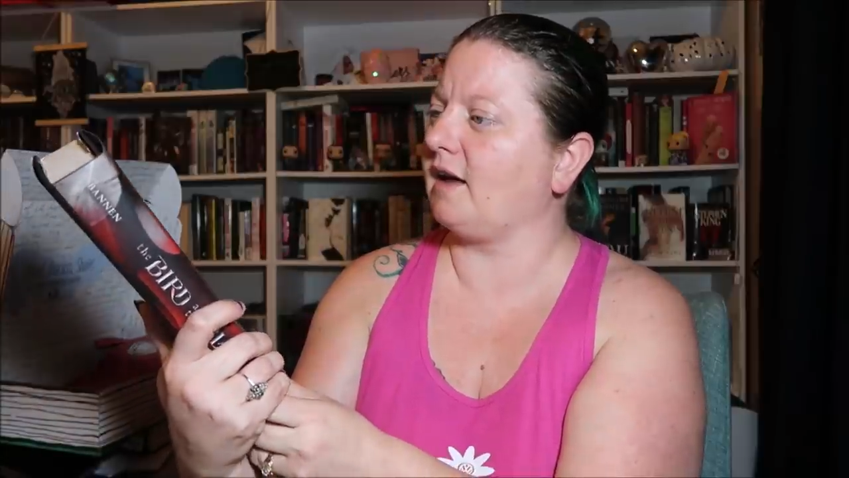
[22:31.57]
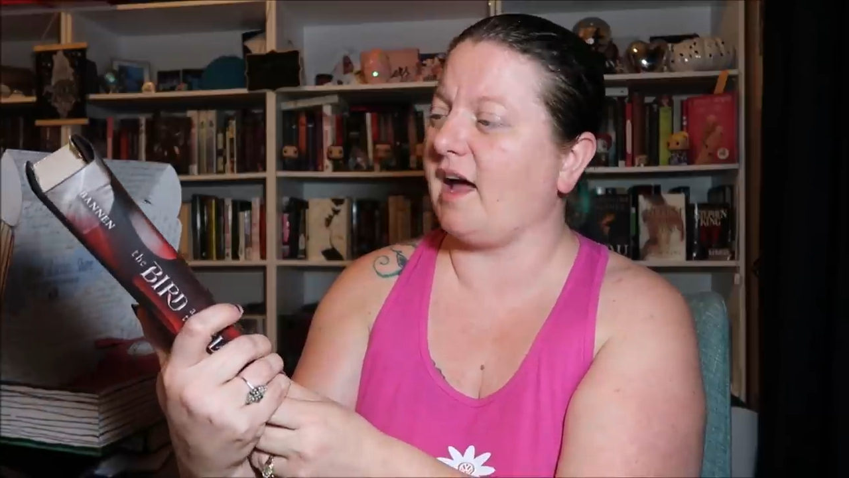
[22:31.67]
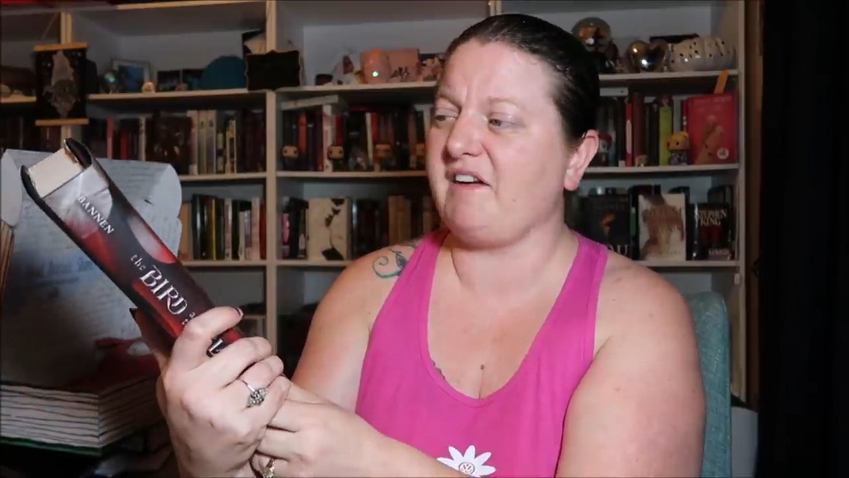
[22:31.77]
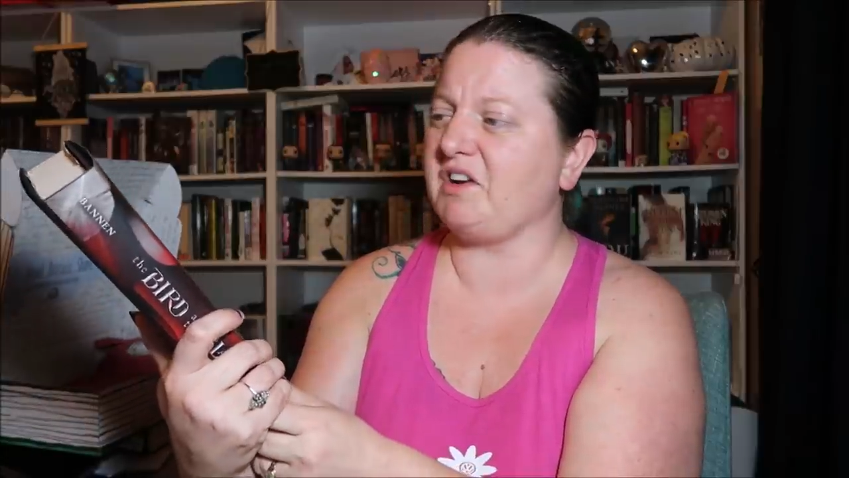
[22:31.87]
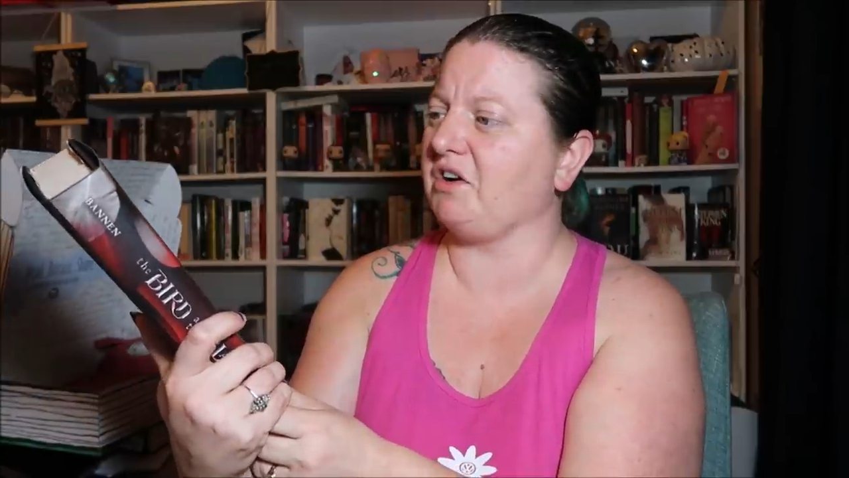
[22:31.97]
I
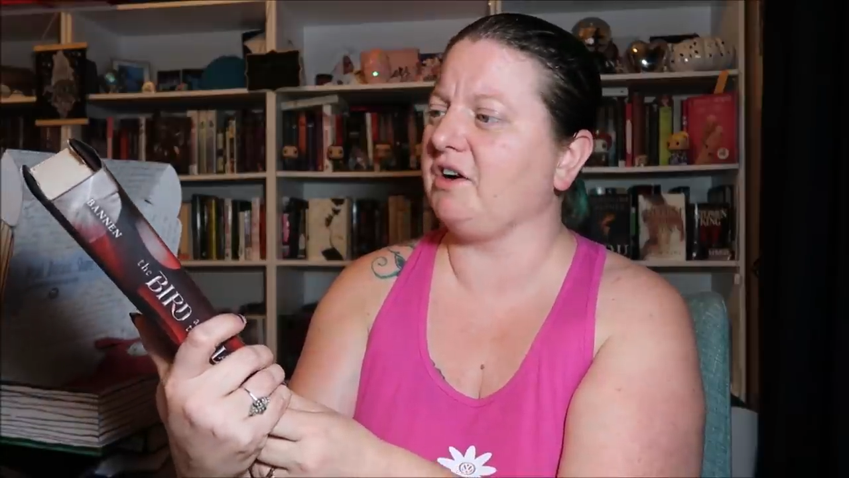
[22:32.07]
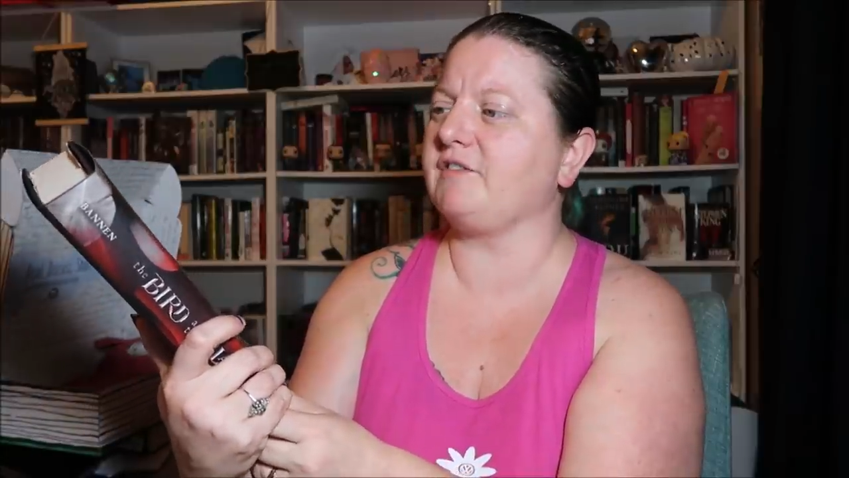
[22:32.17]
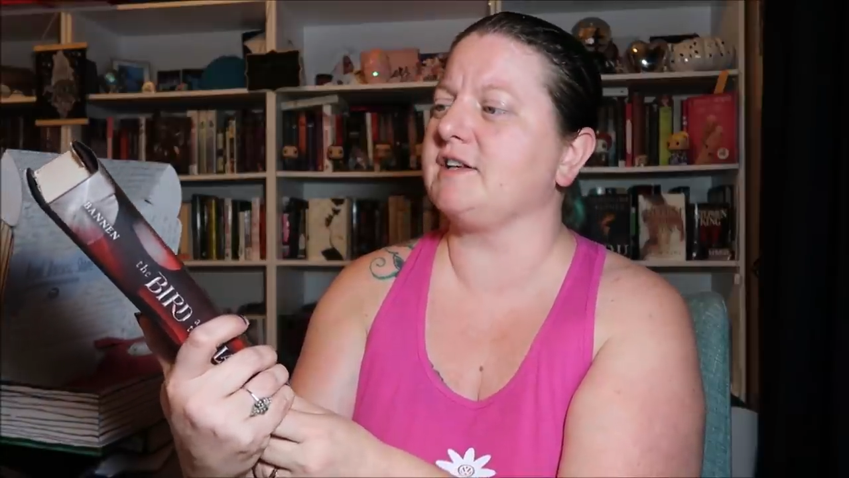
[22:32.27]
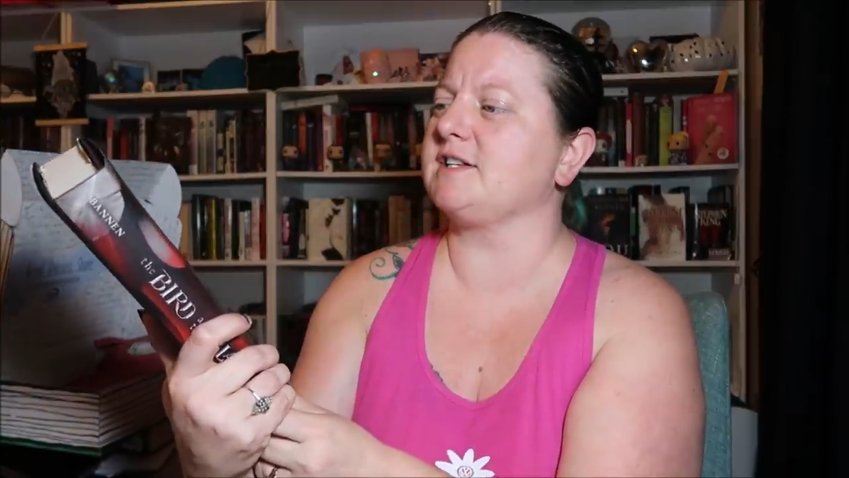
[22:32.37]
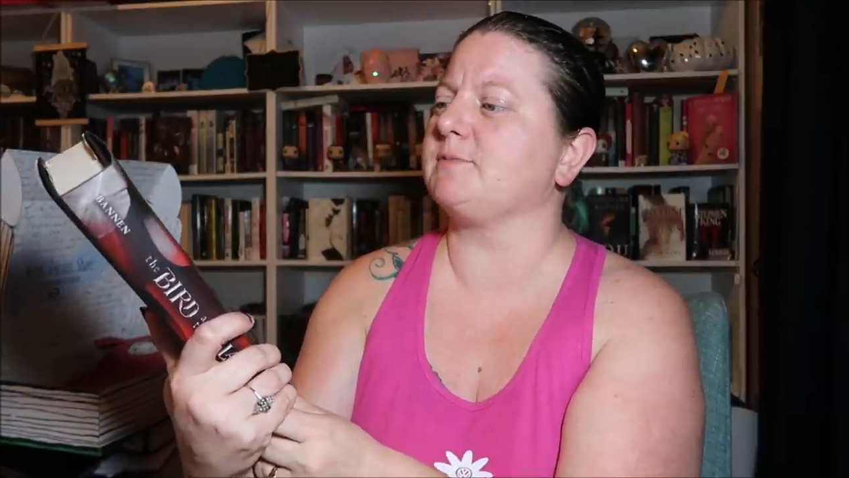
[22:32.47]
haven't heard
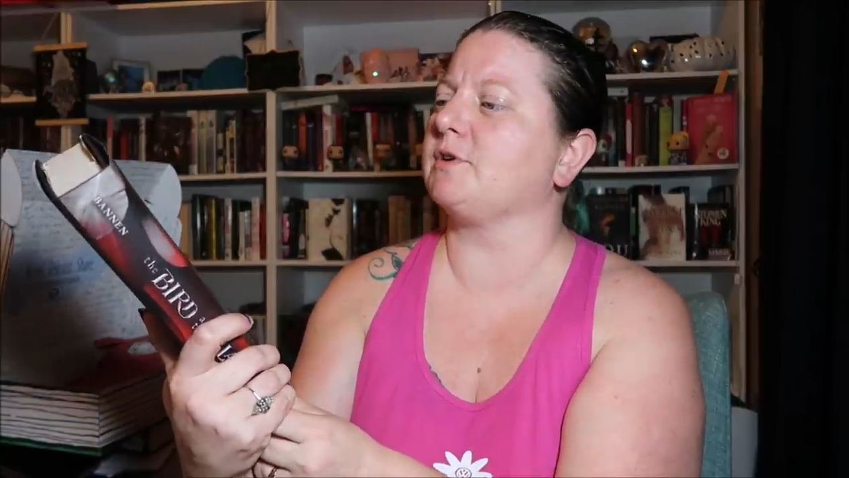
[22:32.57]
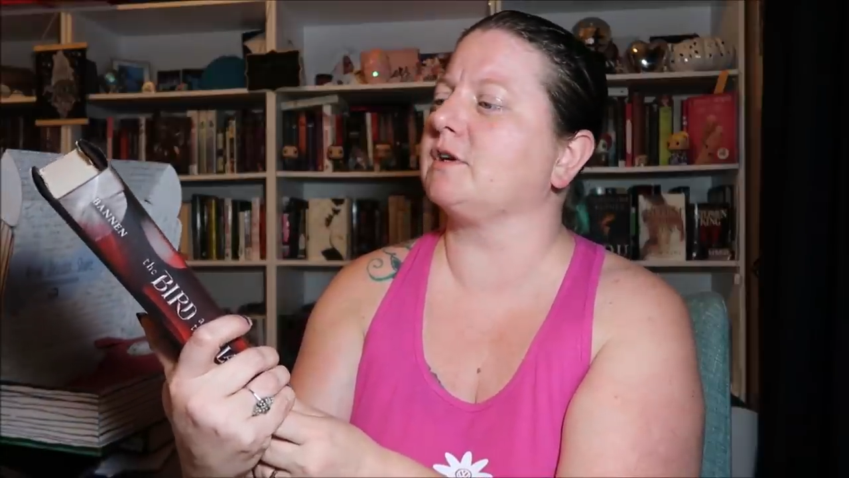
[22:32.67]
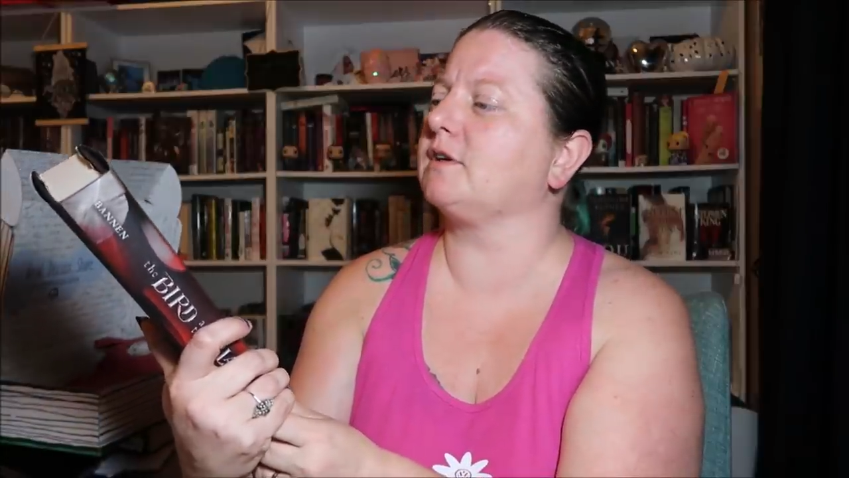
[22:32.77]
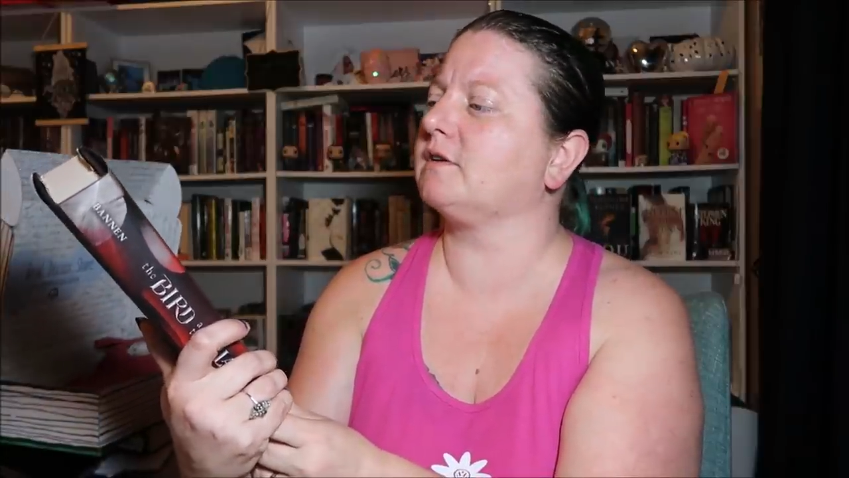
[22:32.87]
of this book.